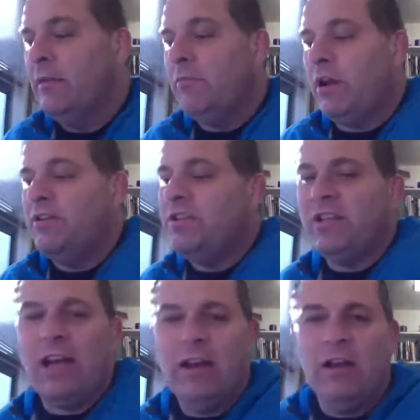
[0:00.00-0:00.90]
was just
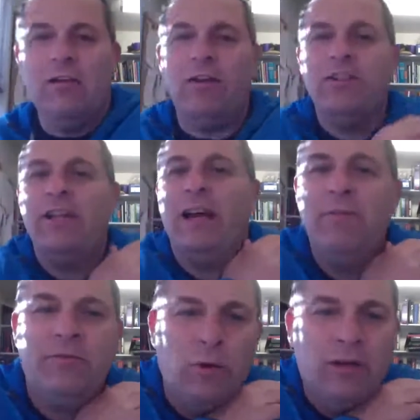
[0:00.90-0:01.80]
saying earlier on today
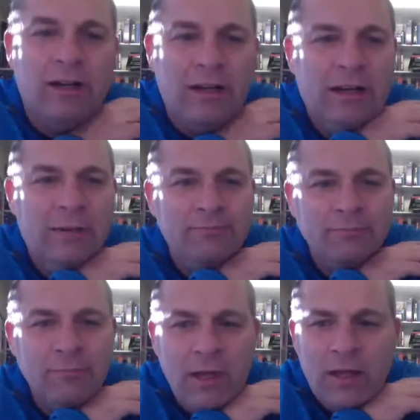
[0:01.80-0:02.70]
before,
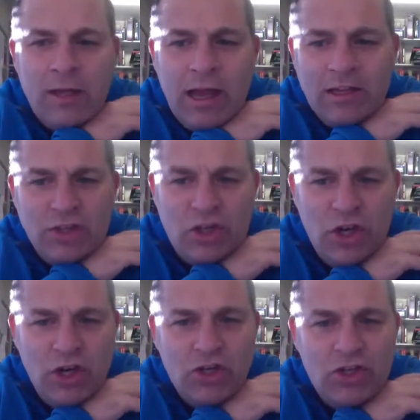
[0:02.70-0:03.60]
as a
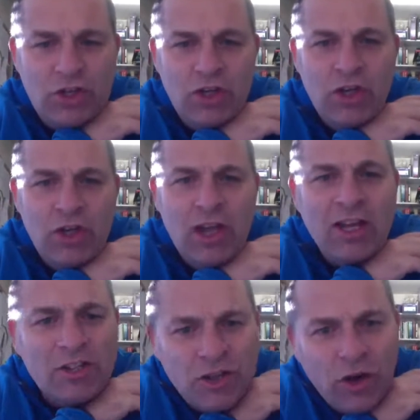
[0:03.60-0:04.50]
church,
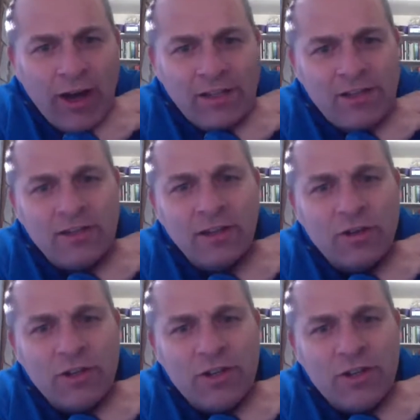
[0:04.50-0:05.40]
it's nice that
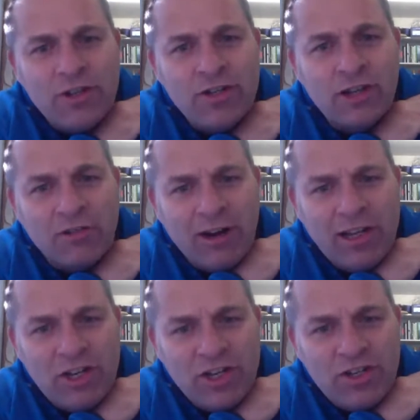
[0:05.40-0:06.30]
Christians are
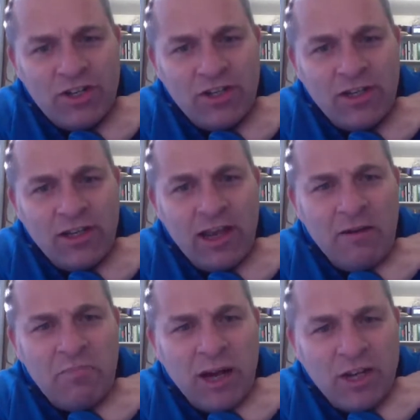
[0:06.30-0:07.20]
gracious
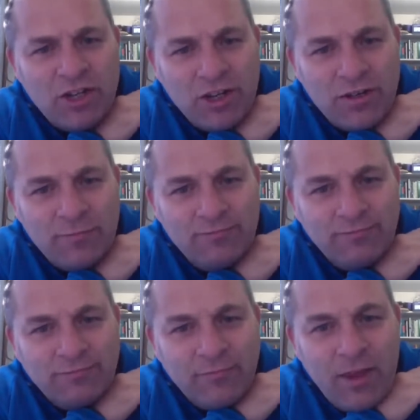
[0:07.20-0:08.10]
and patient.
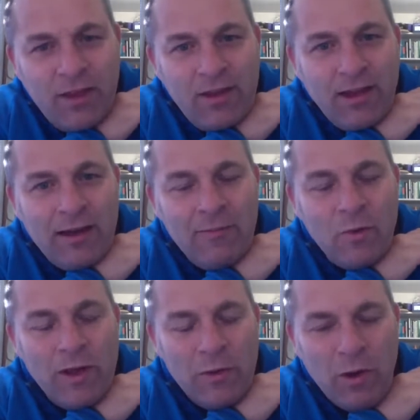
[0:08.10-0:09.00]

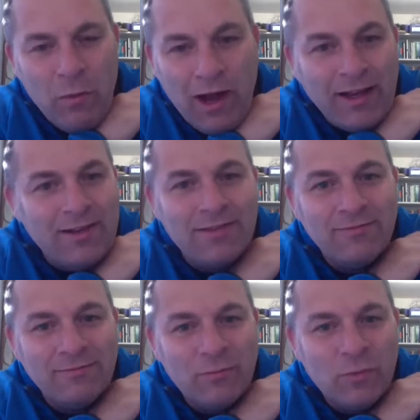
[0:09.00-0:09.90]
We will wait.
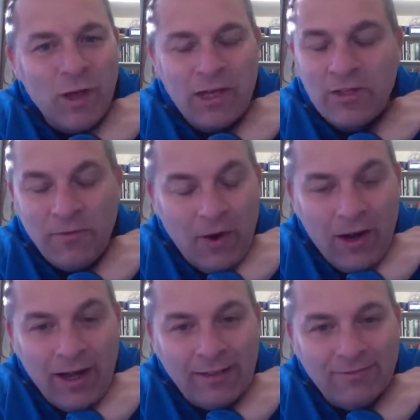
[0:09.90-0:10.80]
It's
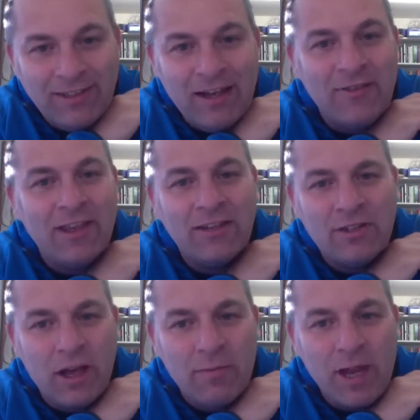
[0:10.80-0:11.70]
fine. Everything's
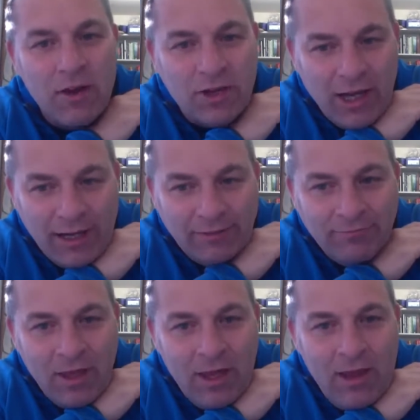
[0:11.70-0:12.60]
going to be okay.
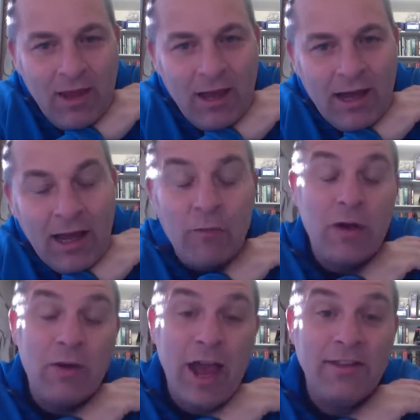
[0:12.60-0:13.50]
And
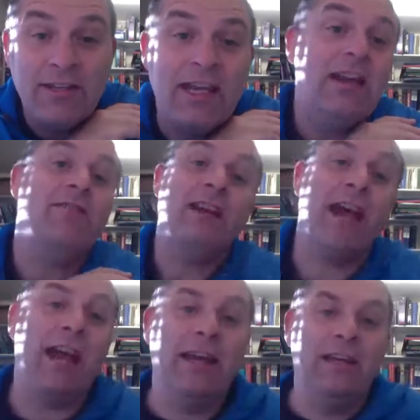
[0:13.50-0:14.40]
we'll gather together
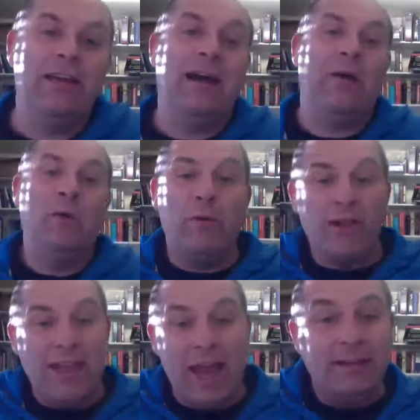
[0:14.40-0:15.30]
again when
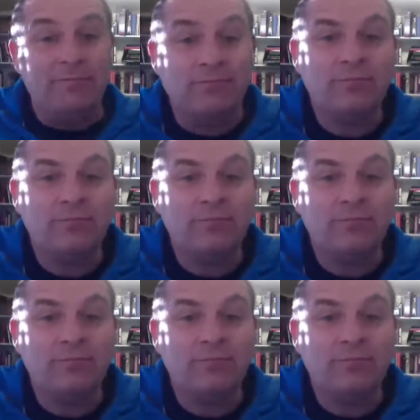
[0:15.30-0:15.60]
we can.